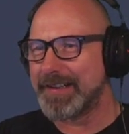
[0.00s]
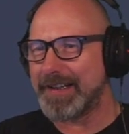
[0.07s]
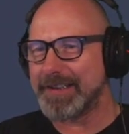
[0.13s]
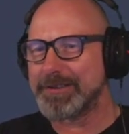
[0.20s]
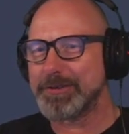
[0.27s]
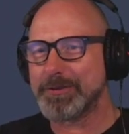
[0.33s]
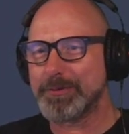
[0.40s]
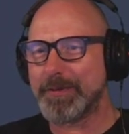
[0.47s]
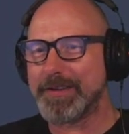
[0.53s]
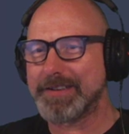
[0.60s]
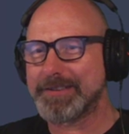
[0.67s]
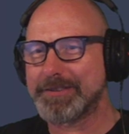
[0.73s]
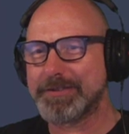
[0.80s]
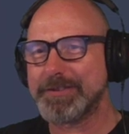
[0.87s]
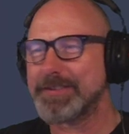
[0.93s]
I'll do it
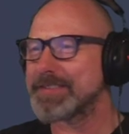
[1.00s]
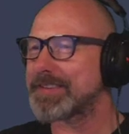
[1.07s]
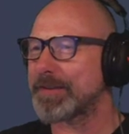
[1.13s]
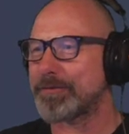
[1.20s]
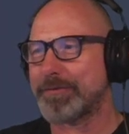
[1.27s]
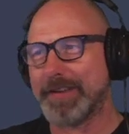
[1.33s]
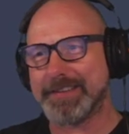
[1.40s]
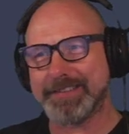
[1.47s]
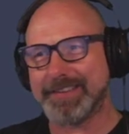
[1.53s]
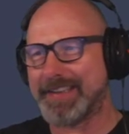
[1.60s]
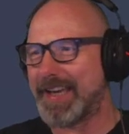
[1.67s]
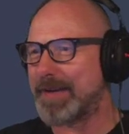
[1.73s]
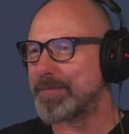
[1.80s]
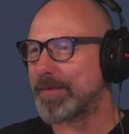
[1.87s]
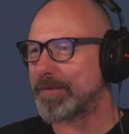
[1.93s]
as soon as they have fixed the
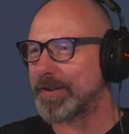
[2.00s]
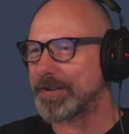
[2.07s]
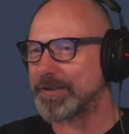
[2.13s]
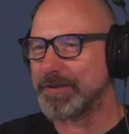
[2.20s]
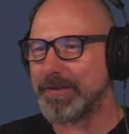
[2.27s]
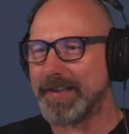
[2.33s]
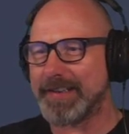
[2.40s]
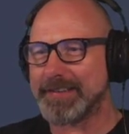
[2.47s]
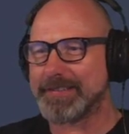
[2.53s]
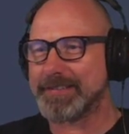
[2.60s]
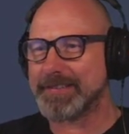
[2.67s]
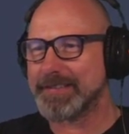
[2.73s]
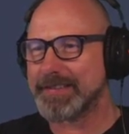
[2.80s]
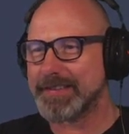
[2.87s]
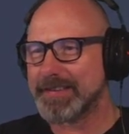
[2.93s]
game. I'm gonna
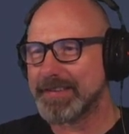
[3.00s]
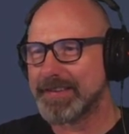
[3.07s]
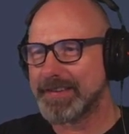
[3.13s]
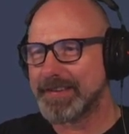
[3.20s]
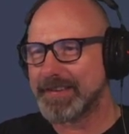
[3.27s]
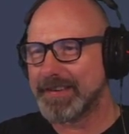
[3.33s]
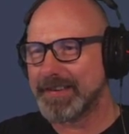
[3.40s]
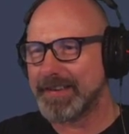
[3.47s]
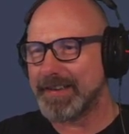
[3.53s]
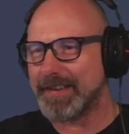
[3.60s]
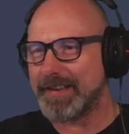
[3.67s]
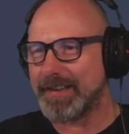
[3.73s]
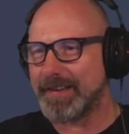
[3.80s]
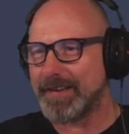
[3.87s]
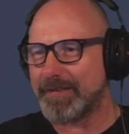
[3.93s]
that.
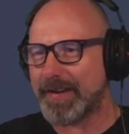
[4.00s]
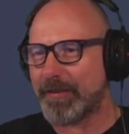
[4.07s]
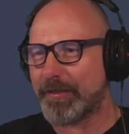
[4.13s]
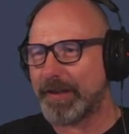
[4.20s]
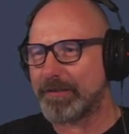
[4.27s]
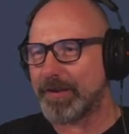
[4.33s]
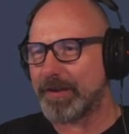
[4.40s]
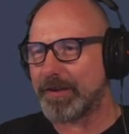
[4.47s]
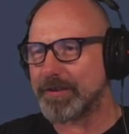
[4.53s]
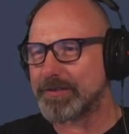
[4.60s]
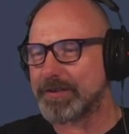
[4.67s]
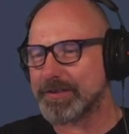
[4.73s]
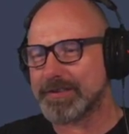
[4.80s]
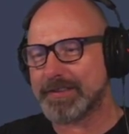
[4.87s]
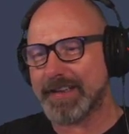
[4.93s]
But I think we're gonna
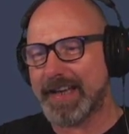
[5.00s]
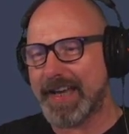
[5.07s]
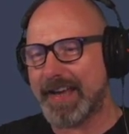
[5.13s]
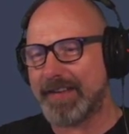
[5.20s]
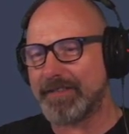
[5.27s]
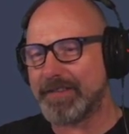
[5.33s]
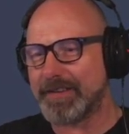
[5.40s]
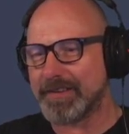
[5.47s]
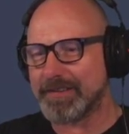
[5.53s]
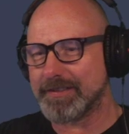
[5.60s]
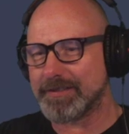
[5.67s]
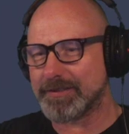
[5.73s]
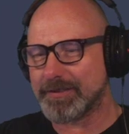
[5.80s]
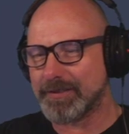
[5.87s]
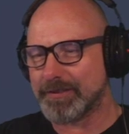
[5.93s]
just end
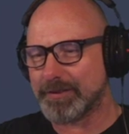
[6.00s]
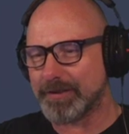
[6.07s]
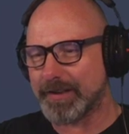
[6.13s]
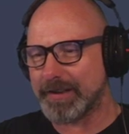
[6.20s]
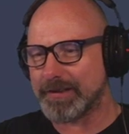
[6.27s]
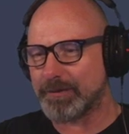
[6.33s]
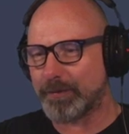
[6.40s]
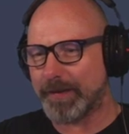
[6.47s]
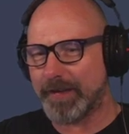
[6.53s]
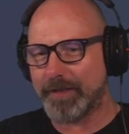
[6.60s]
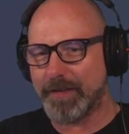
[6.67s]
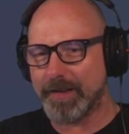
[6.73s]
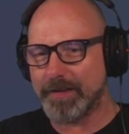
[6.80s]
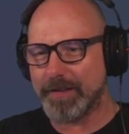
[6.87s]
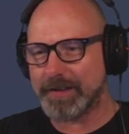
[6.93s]
tonight
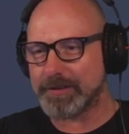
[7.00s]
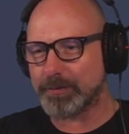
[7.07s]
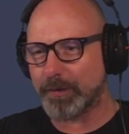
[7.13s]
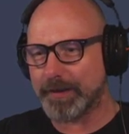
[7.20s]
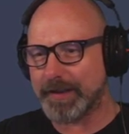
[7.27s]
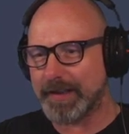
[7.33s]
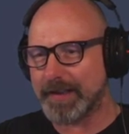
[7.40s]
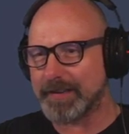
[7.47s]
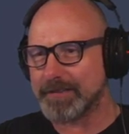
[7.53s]
with this one here,